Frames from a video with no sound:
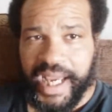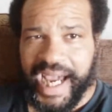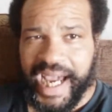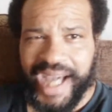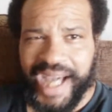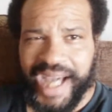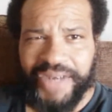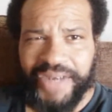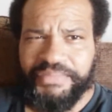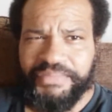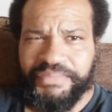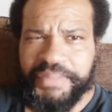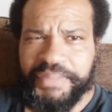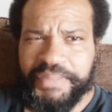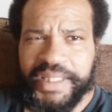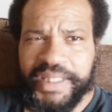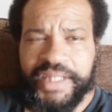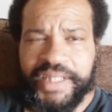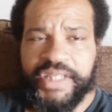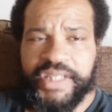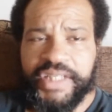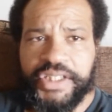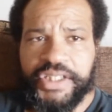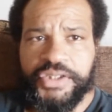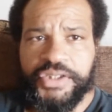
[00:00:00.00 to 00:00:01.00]
I don't
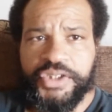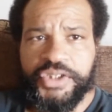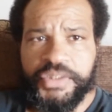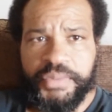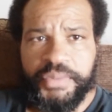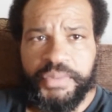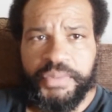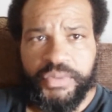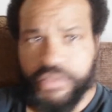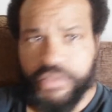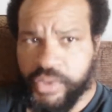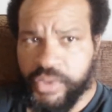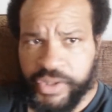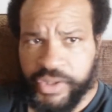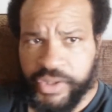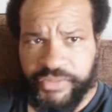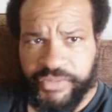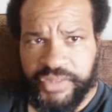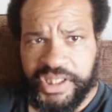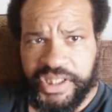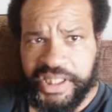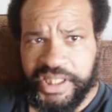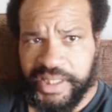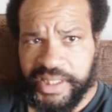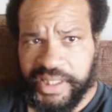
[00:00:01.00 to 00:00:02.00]
believe that you should be rewarded
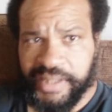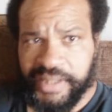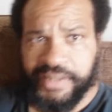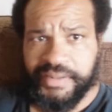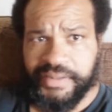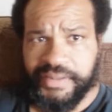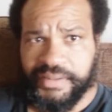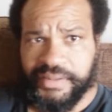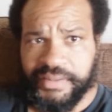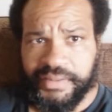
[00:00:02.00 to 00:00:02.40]
for cheating.